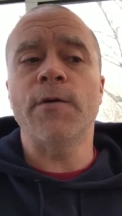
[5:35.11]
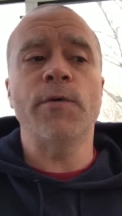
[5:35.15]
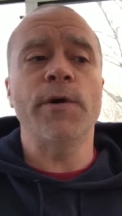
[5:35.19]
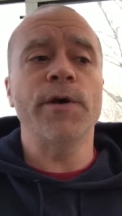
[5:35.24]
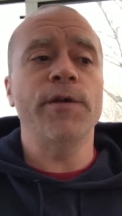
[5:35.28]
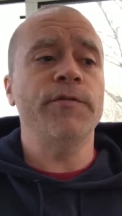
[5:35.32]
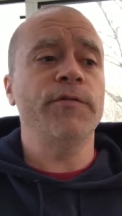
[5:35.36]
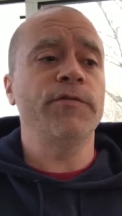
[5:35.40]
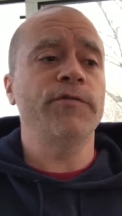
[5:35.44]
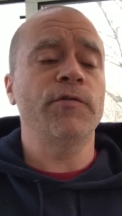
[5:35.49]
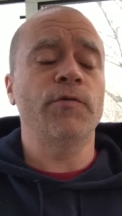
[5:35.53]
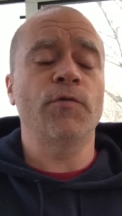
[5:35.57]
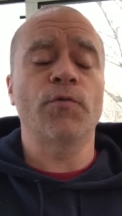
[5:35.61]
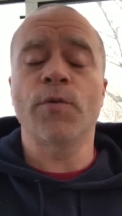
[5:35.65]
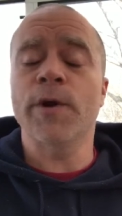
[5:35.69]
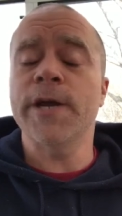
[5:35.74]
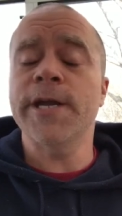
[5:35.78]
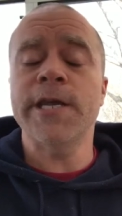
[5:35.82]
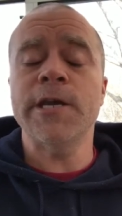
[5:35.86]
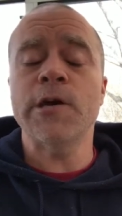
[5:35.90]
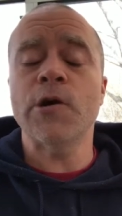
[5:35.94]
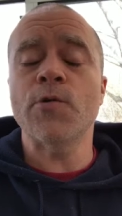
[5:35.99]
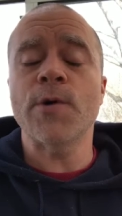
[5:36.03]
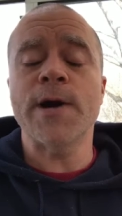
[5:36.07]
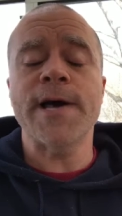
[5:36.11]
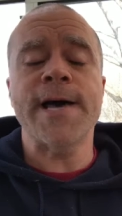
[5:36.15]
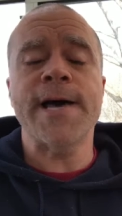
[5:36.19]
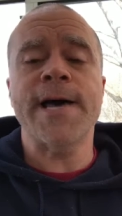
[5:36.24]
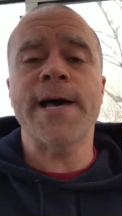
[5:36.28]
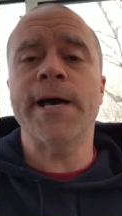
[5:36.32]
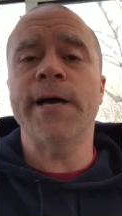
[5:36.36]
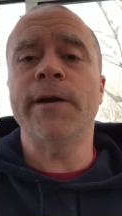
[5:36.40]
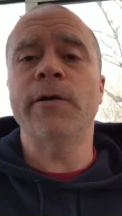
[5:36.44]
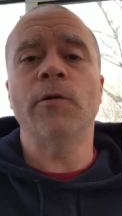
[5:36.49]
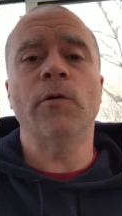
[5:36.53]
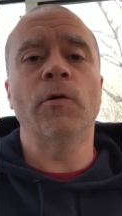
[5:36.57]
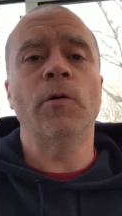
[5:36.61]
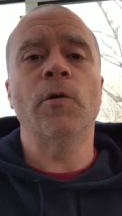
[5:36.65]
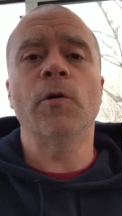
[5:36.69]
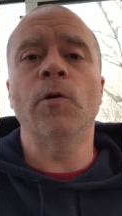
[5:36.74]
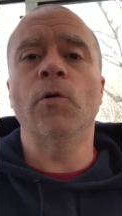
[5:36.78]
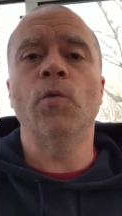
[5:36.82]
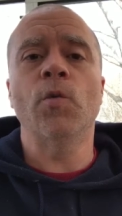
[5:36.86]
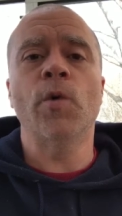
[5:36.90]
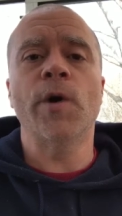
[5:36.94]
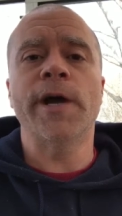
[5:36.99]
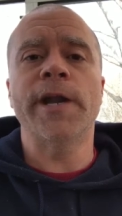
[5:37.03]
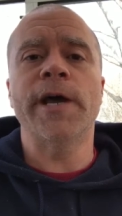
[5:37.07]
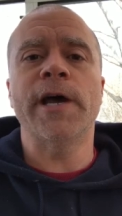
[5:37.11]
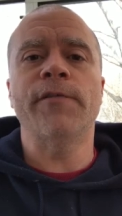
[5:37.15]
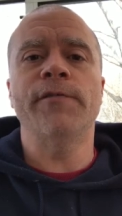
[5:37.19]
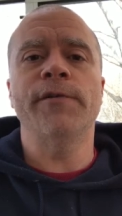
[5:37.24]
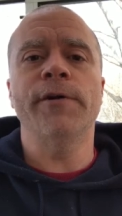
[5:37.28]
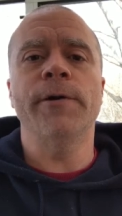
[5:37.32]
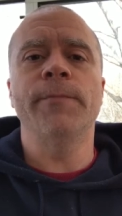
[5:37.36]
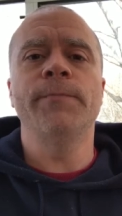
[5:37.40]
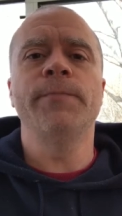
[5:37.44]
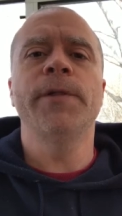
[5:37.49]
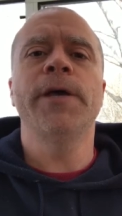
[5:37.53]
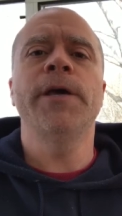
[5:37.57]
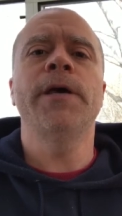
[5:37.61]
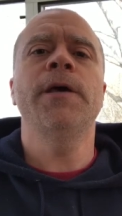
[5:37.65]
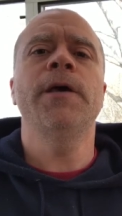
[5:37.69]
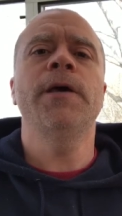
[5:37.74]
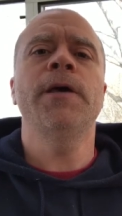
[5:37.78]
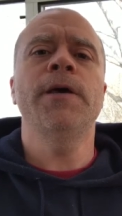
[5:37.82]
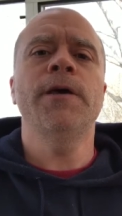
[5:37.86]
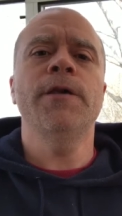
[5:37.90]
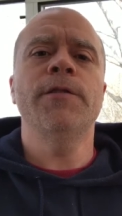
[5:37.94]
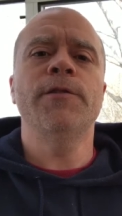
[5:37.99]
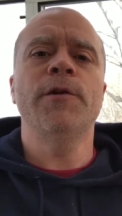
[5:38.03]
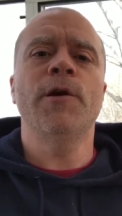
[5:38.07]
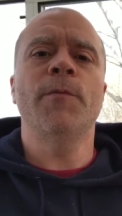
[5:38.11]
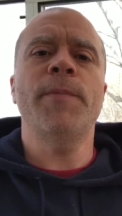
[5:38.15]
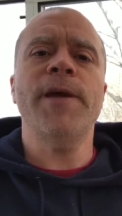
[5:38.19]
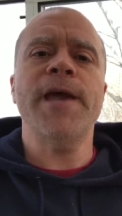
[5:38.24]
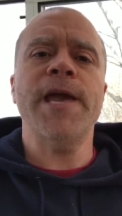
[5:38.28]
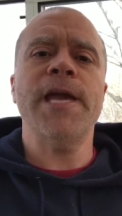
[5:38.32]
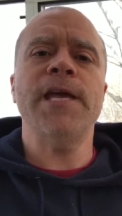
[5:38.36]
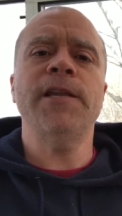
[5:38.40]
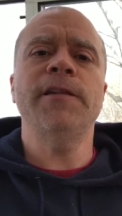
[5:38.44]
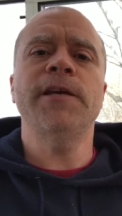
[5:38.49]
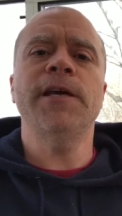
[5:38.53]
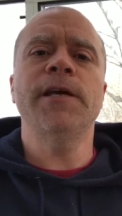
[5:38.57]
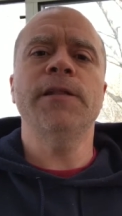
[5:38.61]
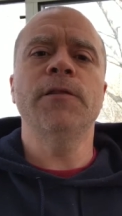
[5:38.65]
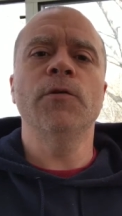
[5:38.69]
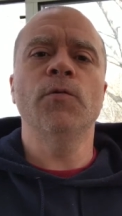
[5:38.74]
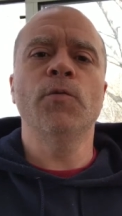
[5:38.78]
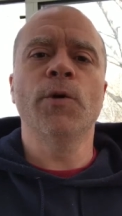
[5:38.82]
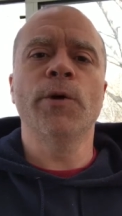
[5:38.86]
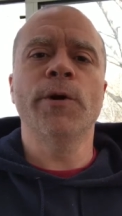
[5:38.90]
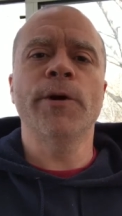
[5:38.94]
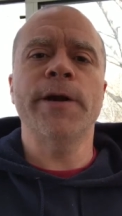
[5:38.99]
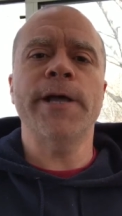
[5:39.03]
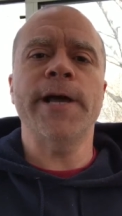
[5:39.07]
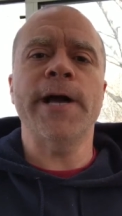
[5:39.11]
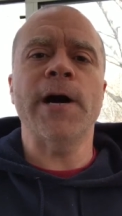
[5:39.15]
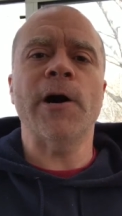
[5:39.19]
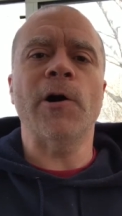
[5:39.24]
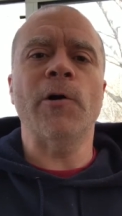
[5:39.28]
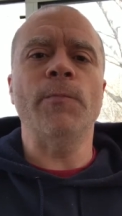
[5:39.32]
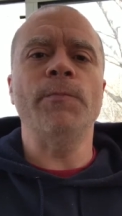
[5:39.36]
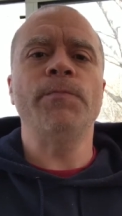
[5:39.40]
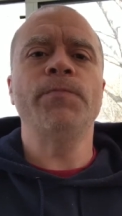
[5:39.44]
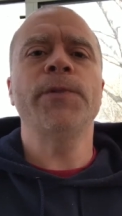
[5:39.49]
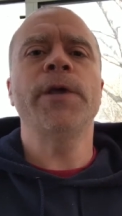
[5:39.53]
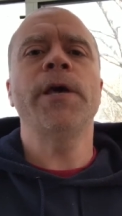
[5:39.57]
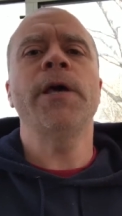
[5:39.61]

whether it's a radio ad or whatever. They're paying to get the word out.